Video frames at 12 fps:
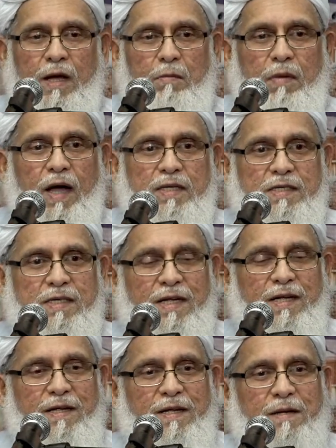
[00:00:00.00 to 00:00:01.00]
But
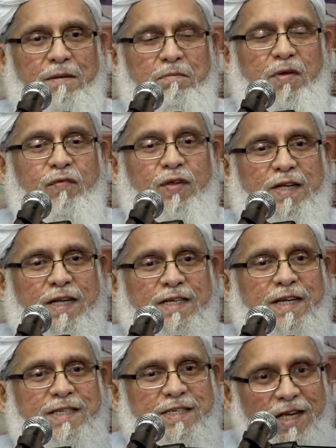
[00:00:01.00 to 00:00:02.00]
befitting
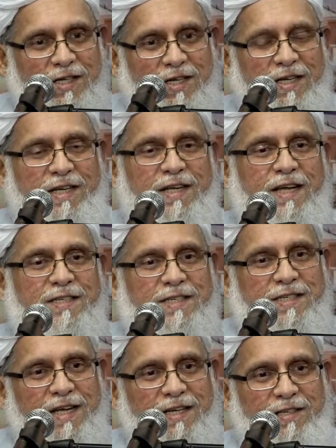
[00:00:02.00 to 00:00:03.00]
the dignity and
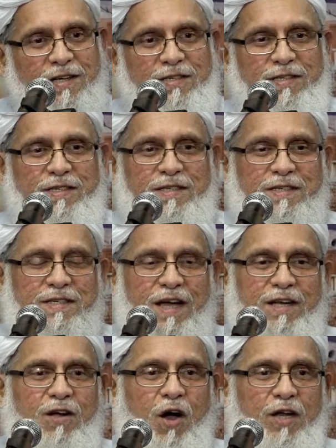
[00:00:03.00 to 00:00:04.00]
status
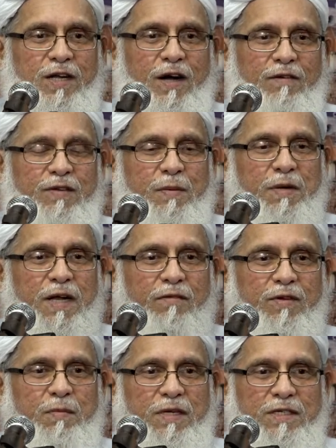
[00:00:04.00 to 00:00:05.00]
and honor of the
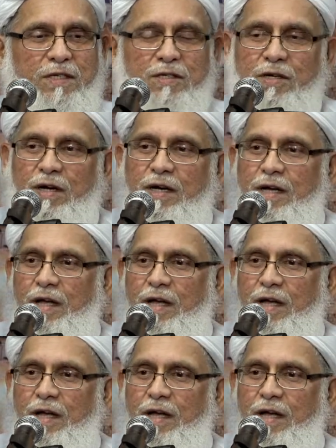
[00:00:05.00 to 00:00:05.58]
beloved Messenger,